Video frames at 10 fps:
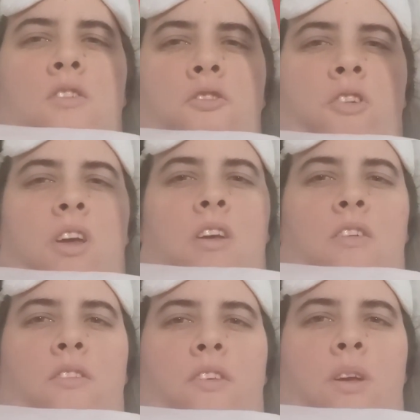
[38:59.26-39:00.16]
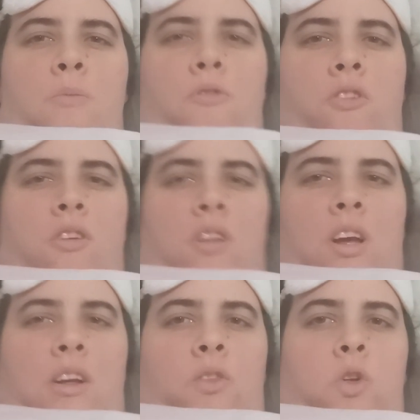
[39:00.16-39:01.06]
she seems to,
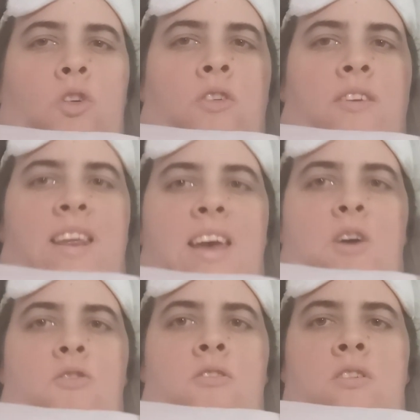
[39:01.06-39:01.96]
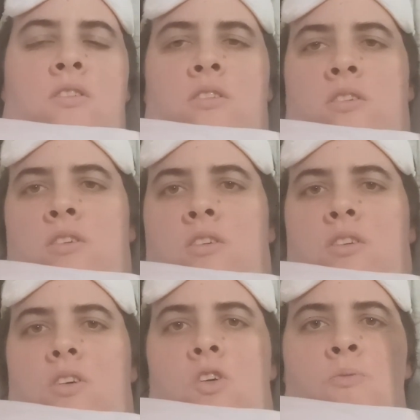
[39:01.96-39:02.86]
like, look down
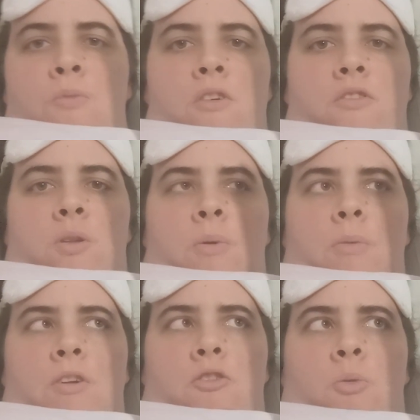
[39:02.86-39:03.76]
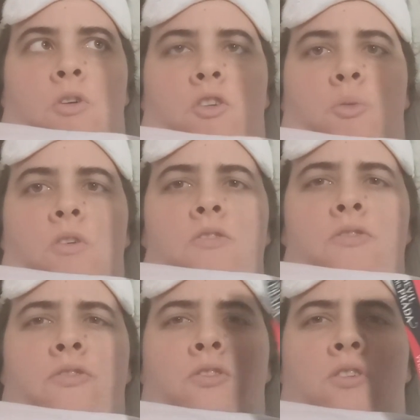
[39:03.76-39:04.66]
on most of the people that she works
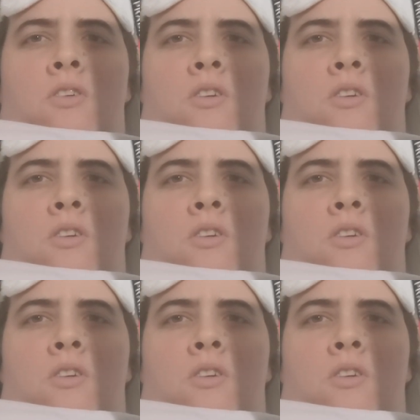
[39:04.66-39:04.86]
with.